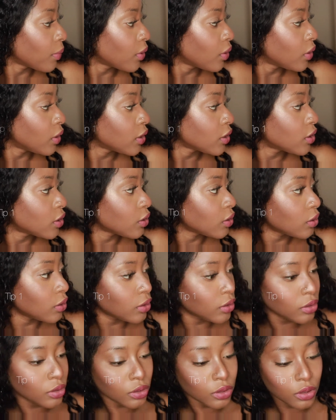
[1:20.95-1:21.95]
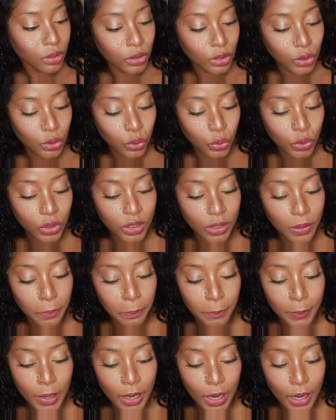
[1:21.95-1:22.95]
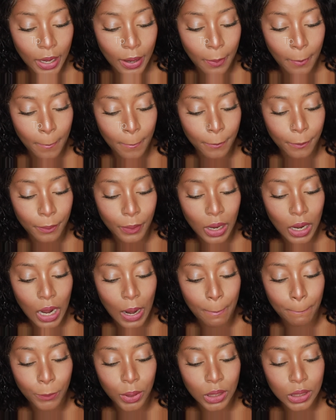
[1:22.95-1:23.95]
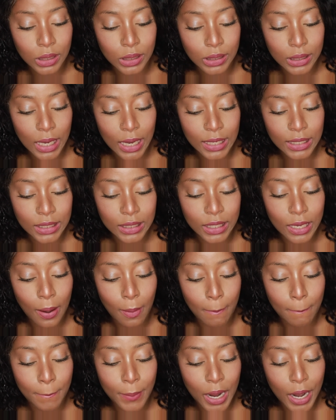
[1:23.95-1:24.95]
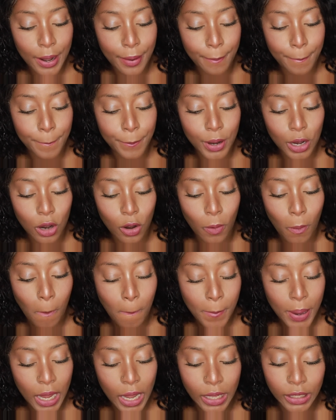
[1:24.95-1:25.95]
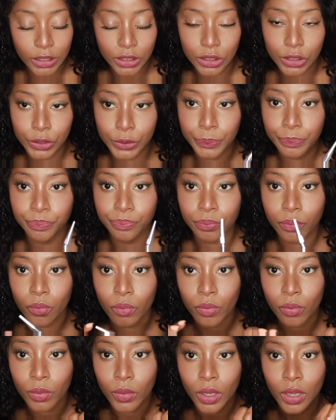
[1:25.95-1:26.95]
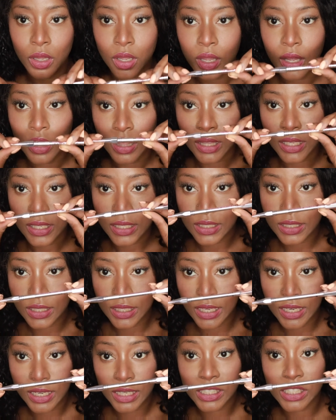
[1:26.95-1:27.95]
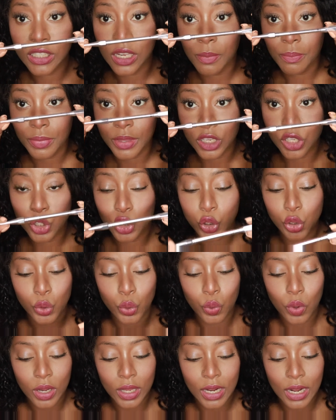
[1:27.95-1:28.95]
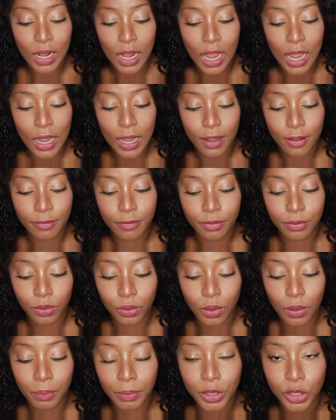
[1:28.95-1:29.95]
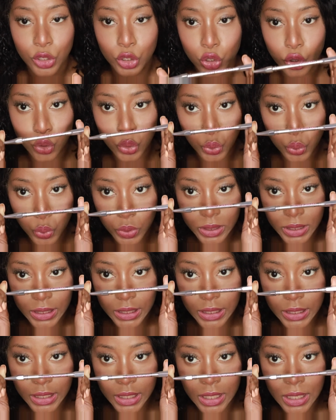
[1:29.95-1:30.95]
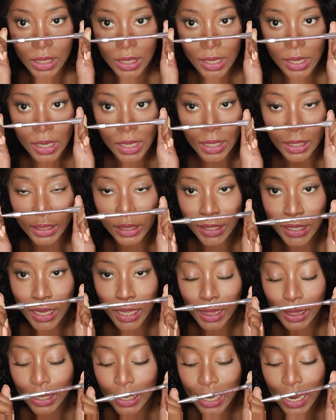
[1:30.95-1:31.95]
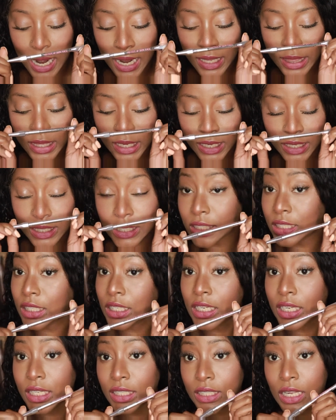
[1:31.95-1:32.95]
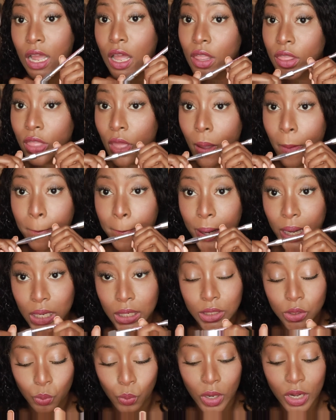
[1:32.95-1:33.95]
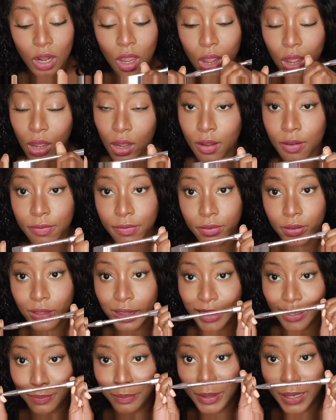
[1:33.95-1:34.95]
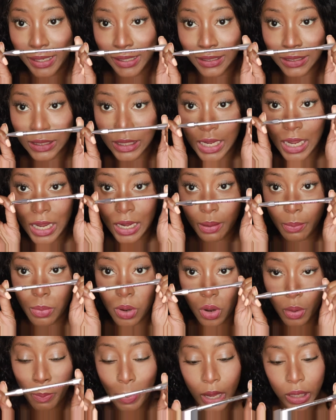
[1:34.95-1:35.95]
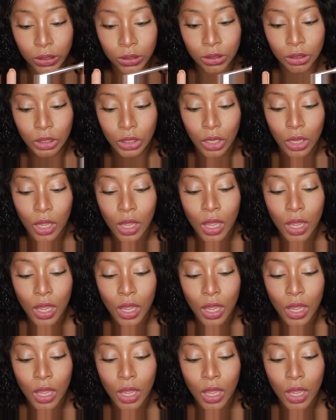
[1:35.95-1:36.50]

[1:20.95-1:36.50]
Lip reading: going to use my precisely my brow pencil. This is something new that I've been using lately. I think this is the best, one of the best eyebrow pencil.